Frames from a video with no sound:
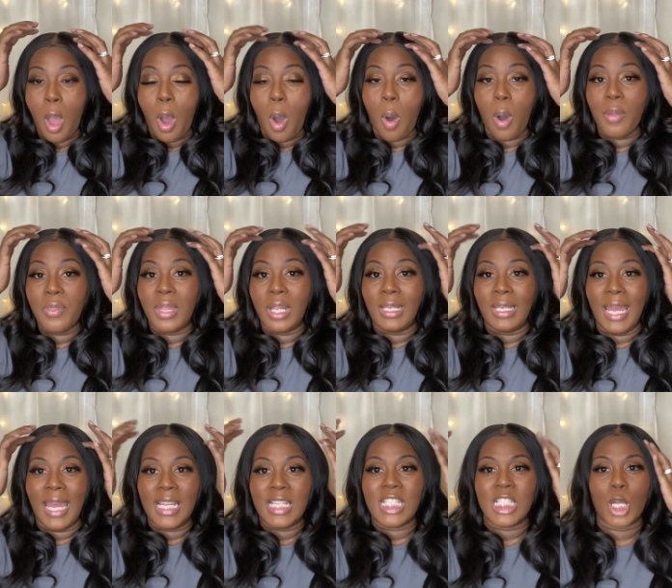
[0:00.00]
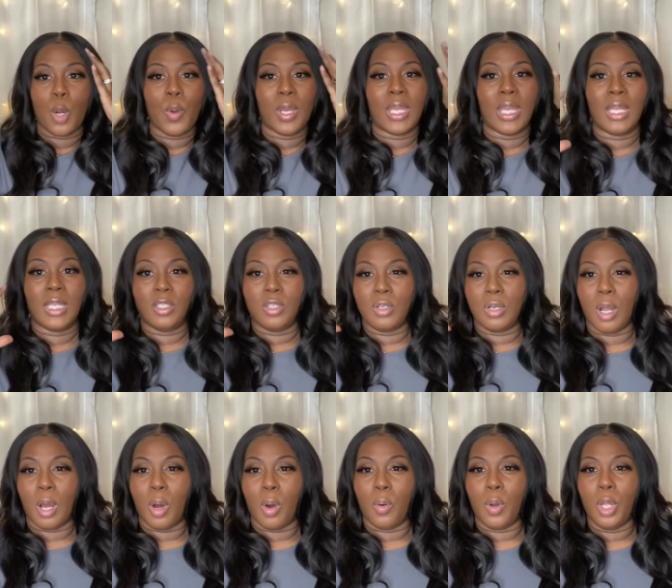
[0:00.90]
on the lace so it can, you
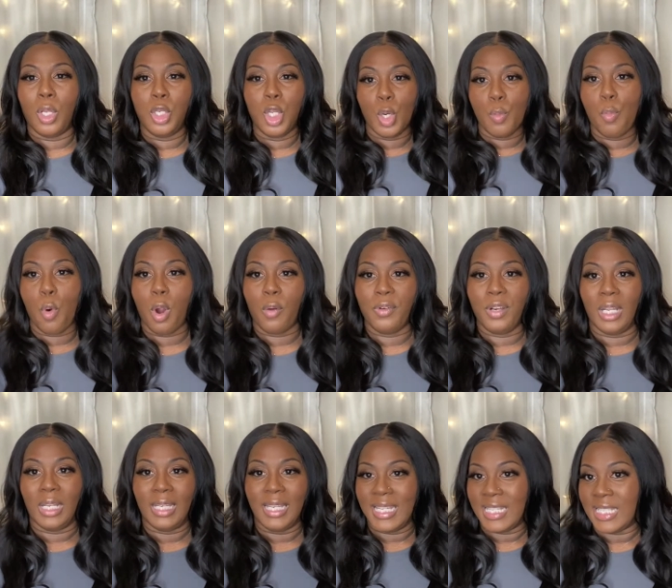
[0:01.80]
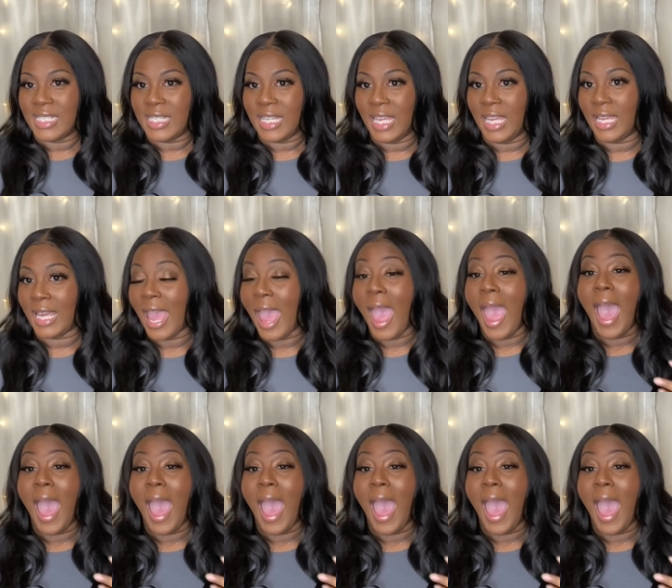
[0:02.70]
know, look more realistic.